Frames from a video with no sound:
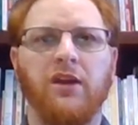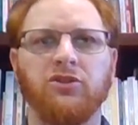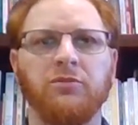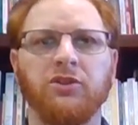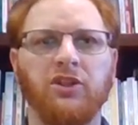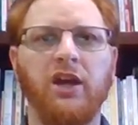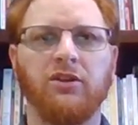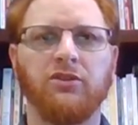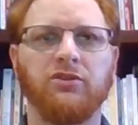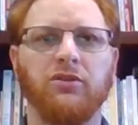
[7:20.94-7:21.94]
some
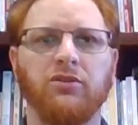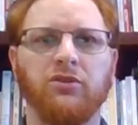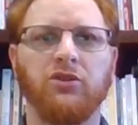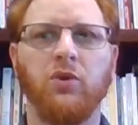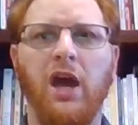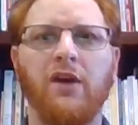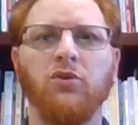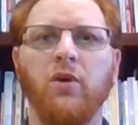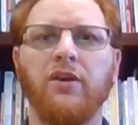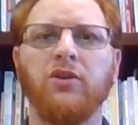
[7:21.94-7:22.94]
desires, that you have
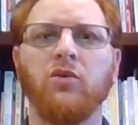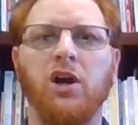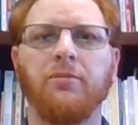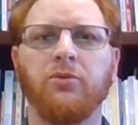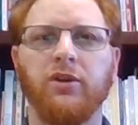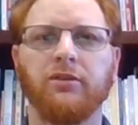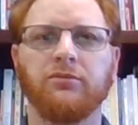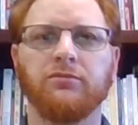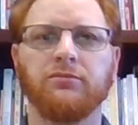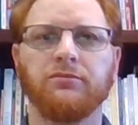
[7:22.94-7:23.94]
a way that you operate.
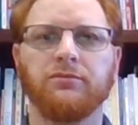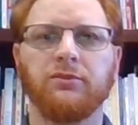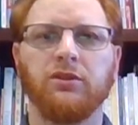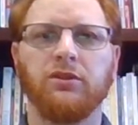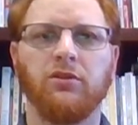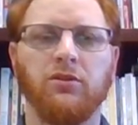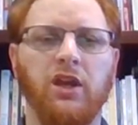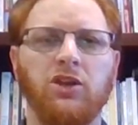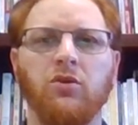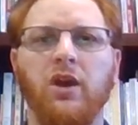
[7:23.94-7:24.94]

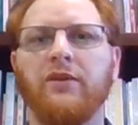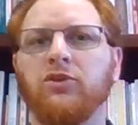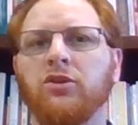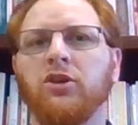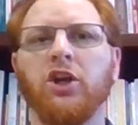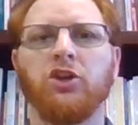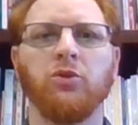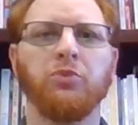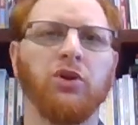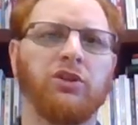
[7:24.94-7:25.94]
Okay, you have your
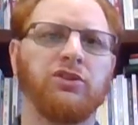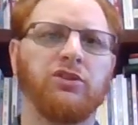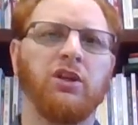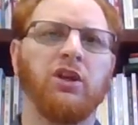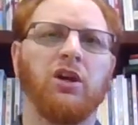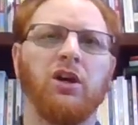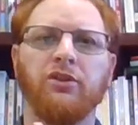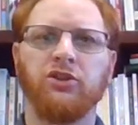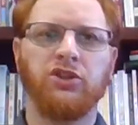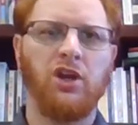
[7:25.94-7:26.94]
books
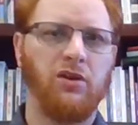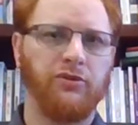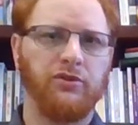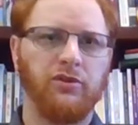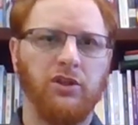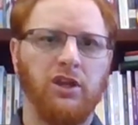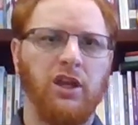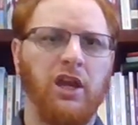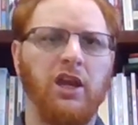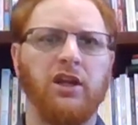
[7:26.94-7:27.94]
on the shelf,
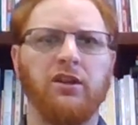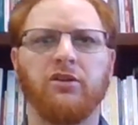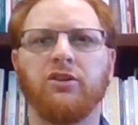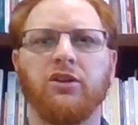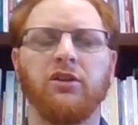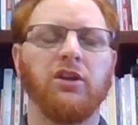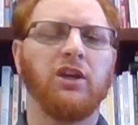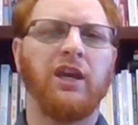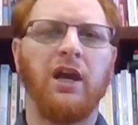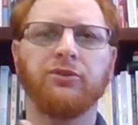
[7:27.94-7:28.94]
and the
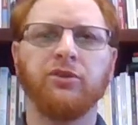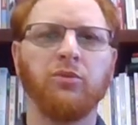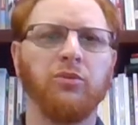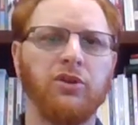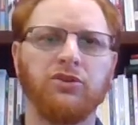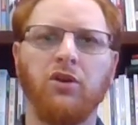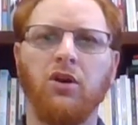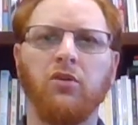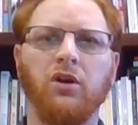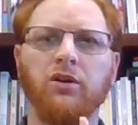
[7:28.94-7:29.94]
counseling books
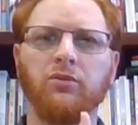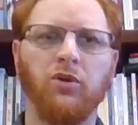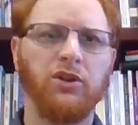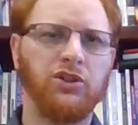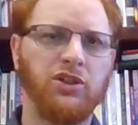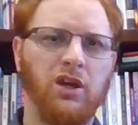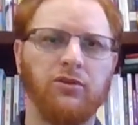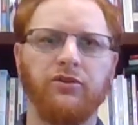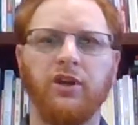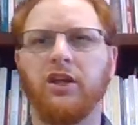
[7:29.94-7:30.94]
go on one
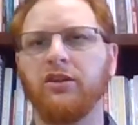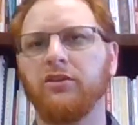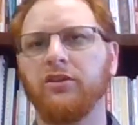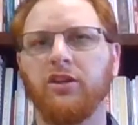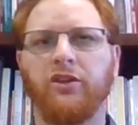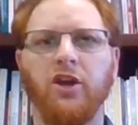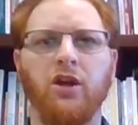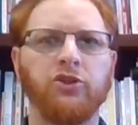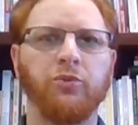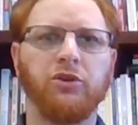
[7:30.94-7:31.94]
shelf, and the
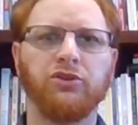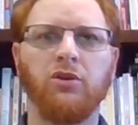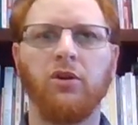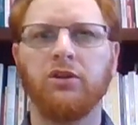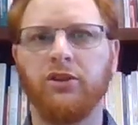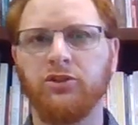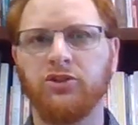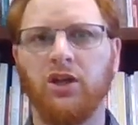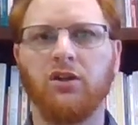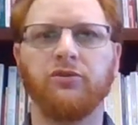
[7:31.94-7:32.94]
theology books go on another
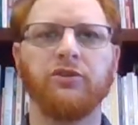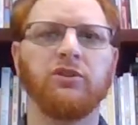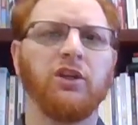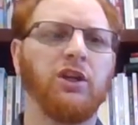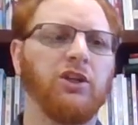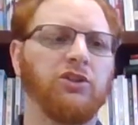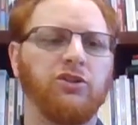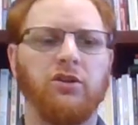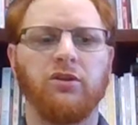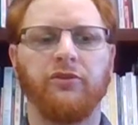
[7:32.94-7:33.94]
shelf. And
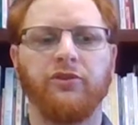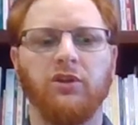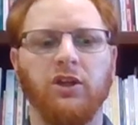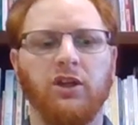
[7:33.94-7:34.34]
sure, if